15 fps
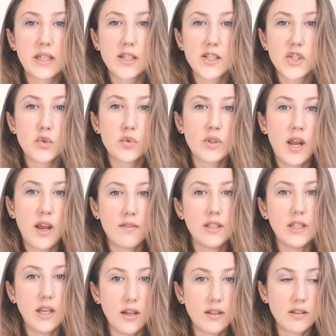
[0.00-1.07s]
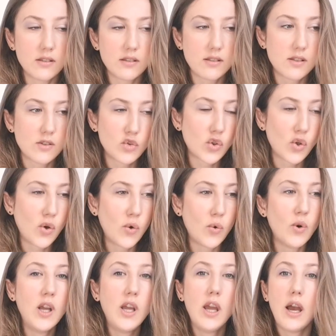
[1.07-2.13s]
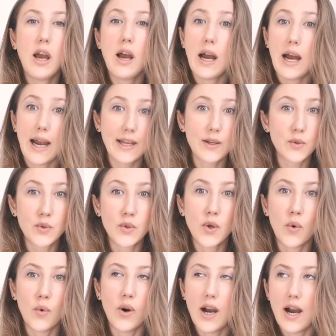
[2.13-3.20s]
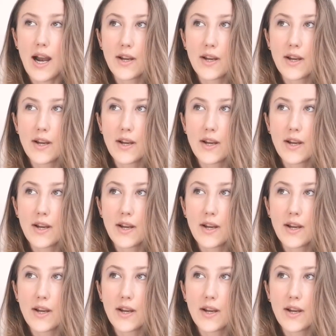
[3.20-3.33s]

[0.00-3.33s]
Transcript: because you don't have the adults? So I don't know.